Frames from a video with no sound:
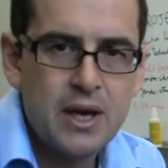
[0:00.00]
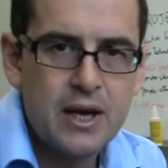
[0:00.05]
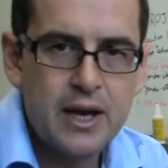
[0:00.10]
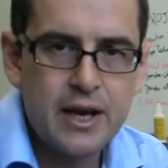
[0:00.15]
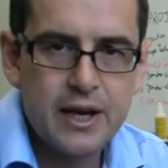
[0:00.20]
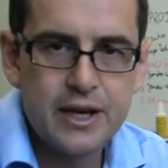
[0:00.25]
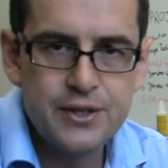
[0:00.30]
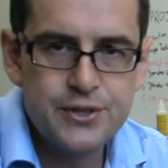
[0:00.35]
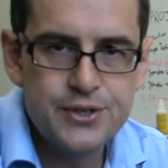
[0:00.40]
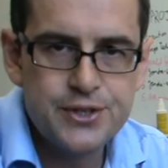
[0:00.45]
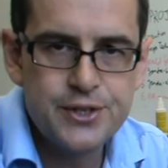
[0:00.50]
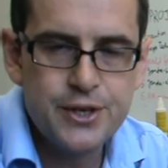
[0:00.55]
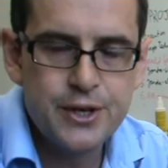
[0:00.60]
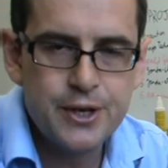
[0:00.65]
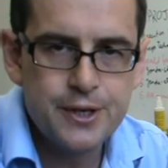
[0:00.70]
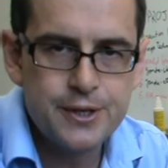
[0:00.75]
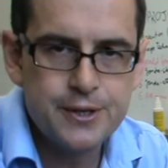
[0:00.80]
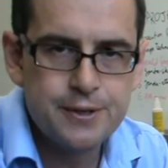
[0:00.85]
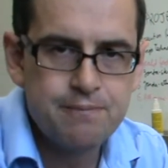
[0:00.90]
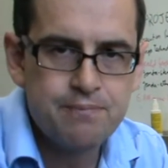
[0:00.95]
are
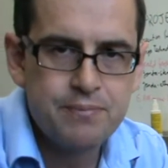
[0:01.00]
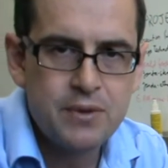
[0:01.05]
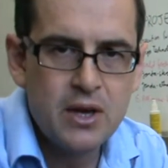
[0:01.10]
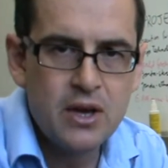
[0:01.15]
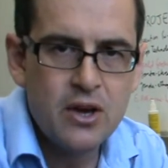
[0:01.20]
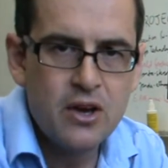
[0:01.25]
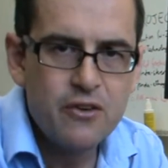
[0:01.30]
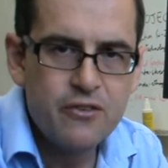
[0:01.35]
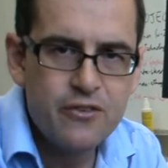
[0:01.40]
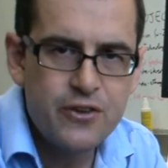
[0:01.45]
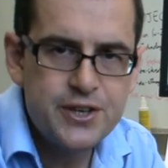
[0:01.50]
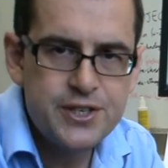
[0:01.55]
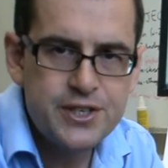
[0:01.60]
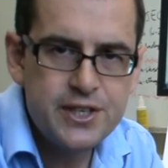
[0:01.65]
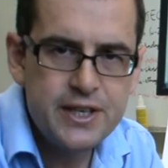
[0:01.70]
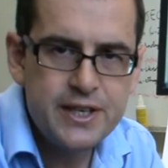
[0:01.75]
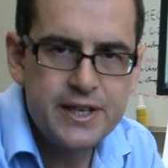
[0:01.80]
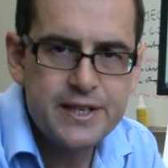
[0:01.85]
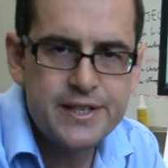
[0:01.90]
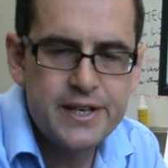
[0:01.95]
concerned.
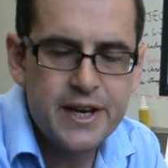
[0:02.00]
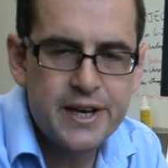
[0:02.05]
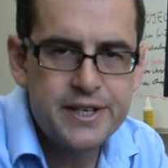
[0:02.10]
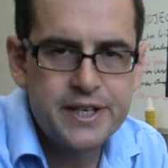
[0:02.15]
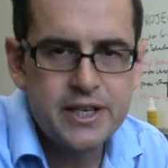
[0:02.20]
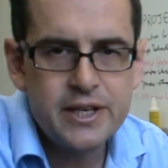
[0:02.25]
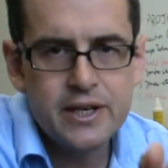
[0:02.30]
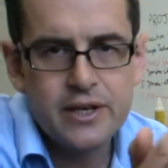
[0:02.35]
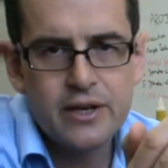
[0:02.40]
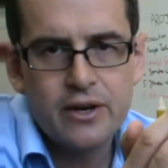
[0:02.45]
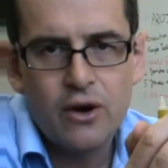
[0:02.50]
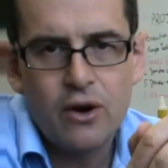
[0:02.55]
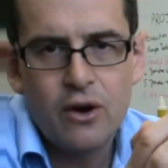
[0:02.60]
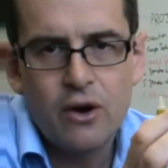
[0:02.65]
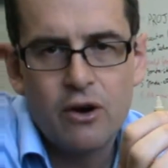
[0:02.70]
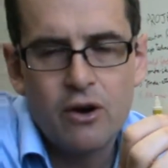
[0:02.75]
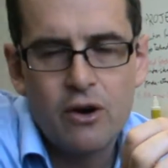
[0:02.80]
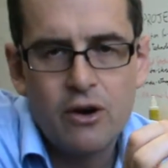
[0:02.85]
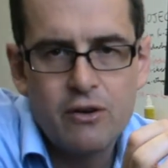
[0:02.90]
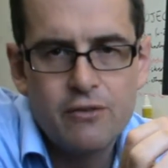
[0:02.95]
Firstly is the idea
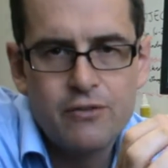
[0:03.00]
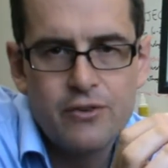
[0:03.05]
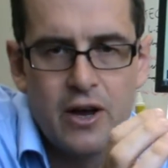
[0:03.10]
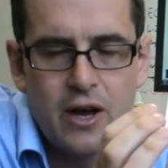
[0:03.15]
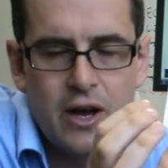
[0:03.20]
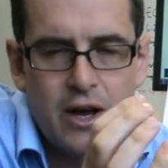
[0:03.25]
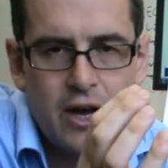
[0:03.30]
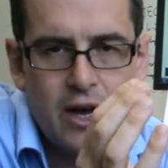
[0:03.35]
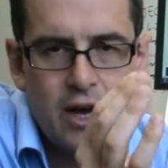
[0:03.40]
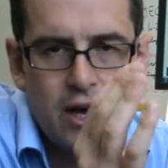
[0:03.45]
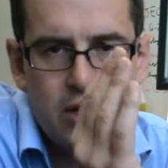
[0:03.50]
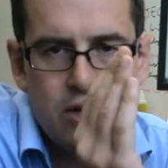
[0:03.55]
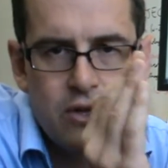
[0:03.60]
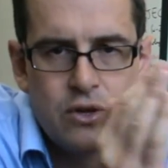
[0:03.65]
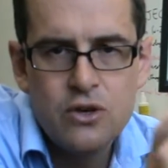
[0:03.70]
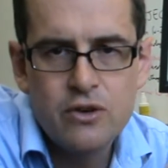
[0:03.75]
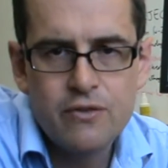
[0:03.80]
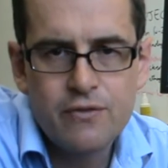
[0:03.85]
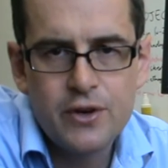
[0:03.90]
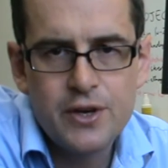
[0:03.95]
of
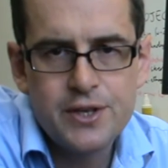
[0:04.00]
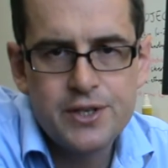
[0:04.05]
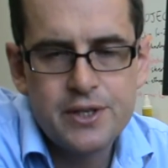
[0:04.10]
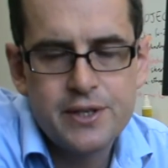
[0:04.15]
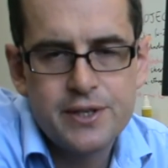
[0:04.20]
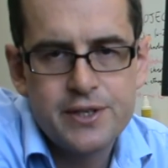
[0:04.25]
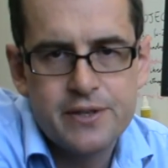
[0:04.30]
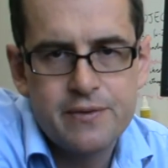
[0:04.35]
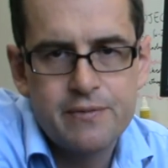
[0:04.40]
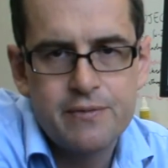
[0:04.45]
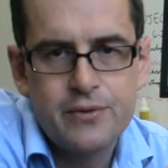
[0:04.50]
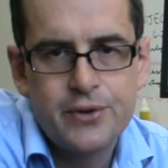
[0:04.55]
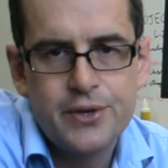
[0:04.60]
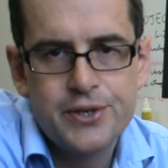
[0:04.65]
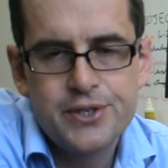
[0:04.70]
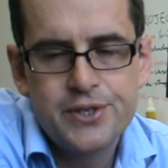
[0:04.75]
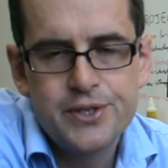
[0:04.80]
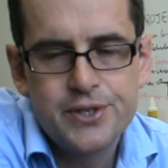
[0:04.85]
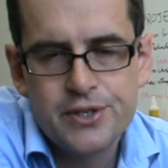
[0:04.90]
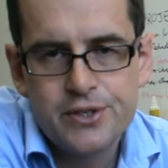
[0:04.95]
universalism
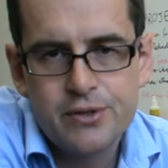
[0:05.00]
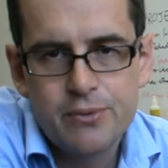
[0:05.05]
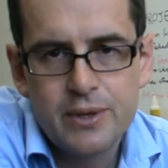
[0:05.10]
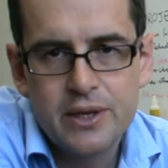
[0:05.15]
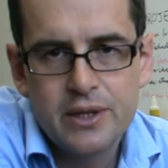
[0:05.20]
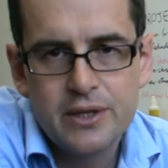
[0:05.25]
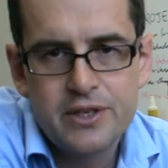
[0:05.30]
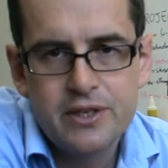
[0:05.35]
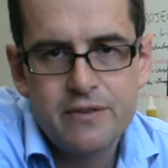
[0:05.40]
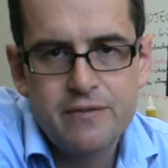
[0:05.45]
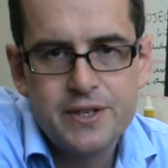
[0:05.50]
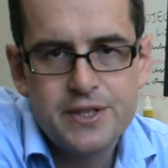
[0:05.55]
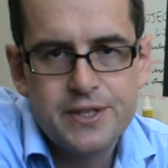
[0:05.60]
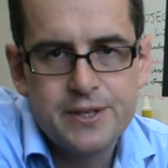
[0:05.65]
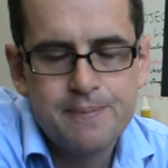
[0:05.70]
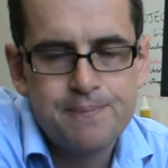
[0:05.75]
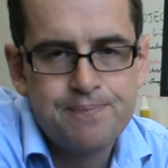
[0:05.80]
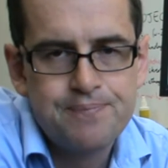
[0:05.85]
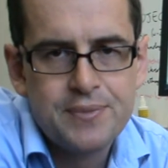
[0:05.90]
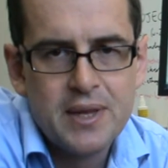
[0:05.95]
versus
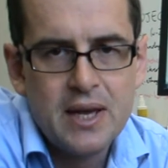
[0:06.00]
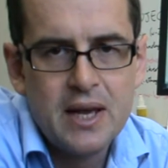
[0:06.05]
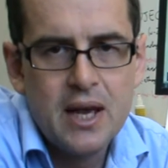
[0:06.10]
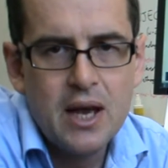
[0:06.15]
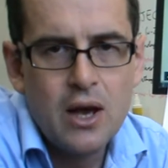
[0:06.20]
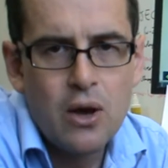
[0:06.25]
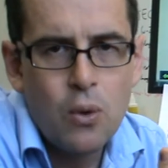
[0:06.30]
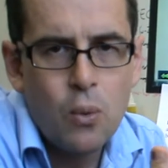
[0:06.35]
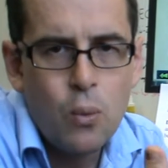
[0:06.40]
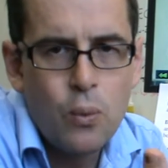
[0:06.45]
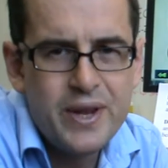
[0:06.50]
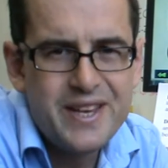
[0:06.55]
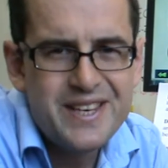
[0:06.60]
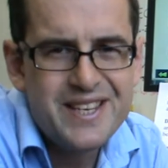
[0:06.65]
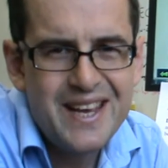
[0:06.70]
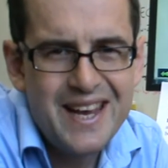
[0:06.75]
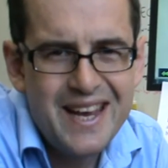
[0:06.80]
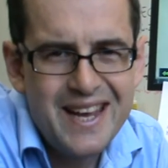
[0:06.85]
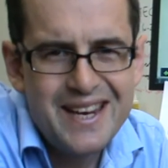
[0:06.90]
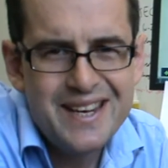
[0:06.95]
relativism. We
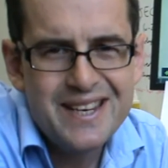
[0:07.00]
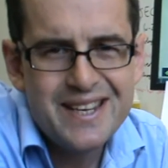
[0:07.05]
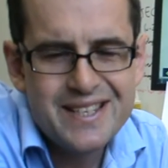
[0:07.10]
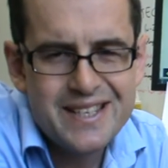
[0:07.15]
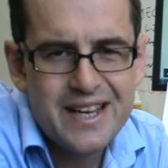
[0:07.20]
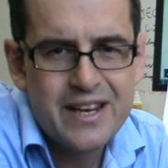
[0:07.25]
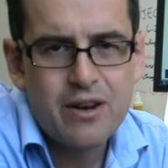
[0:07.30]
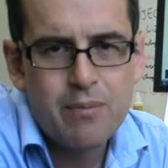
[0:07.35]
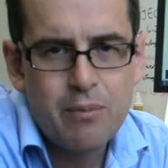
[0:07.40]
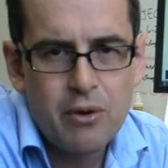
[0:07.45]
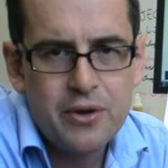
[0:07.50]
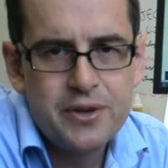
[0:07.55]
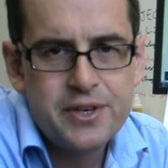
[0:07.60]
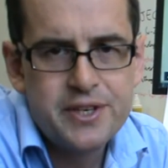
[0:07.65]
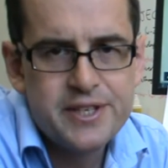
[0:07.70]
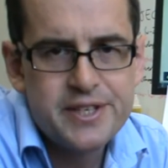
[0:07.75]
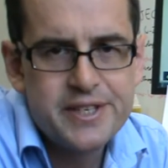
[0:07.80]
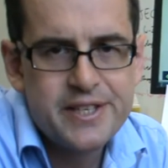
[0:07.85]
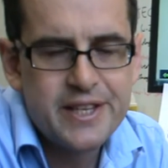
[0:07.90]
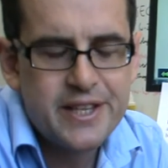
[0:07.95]
tend as
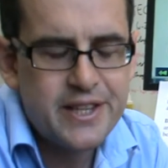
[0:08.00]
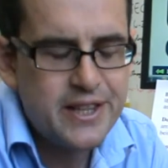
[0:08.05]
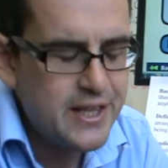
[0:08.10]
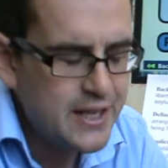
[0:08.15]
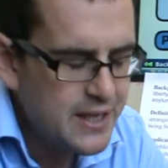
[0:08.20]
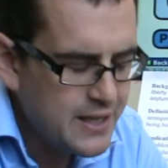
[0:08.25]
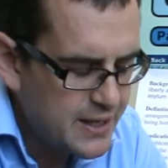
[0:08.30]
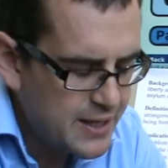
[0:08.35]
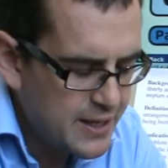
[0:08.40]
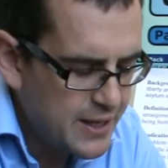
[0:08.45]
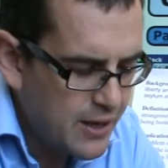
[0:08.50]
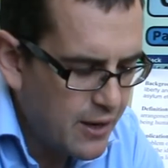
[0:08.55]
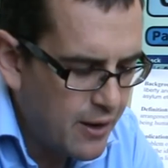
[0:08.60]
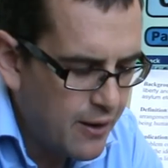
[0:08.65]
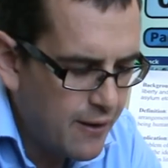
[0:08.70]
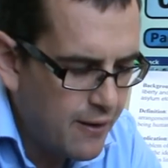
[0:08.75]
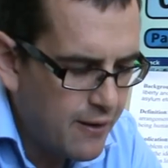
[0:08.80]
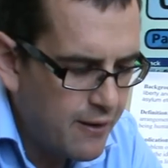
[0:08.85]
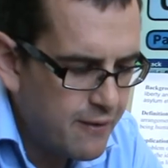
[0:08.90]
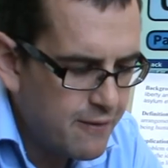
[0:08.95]
anthropologists to think
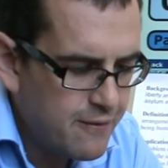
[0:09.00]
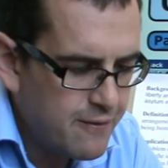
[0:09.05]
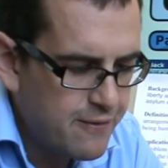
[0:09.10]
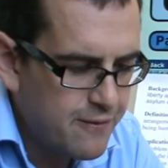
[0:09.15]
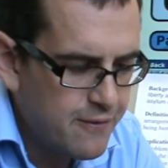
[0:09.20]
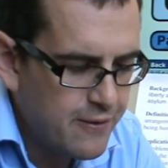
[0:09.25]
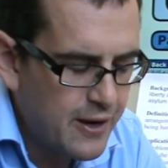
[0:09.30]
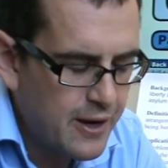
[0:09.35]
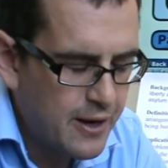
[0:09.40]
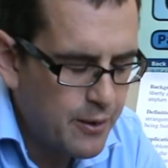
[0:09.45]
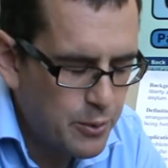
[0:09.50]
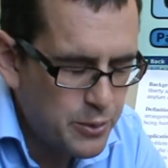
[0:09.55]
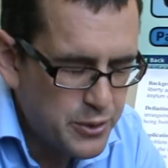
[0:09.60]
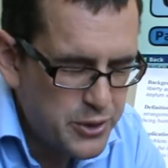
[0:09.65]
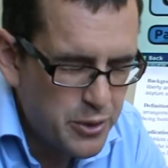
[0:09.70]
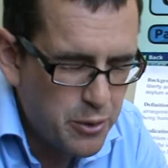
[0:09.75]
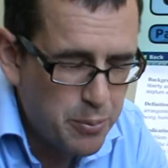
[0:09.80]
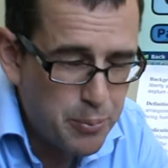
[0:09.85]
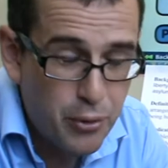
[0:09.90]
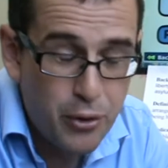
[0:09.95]
of,
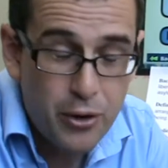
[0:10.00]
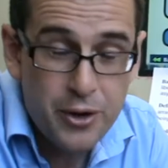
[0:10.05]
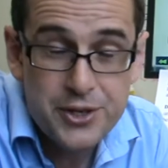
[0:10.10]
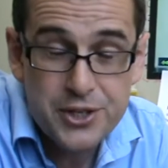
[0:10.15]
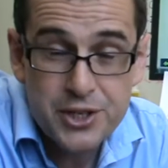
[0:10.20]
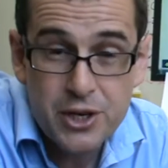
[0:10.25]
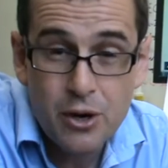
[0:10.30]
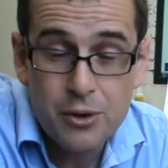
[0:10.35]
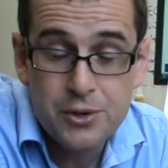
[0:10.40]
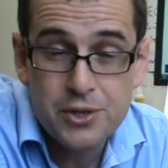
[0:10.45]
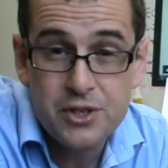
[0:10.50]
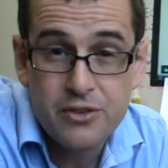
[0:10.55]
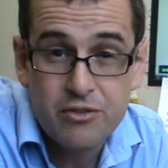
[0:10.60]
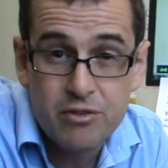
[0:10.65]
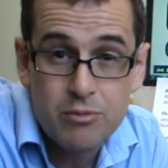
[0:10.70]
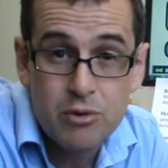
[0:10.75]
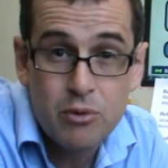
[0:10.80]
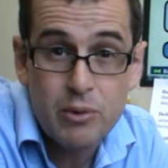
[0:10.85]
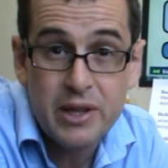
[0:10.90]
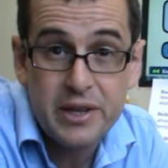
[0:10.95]
to approach cultures
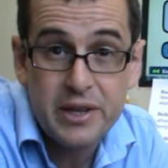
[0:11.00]
from a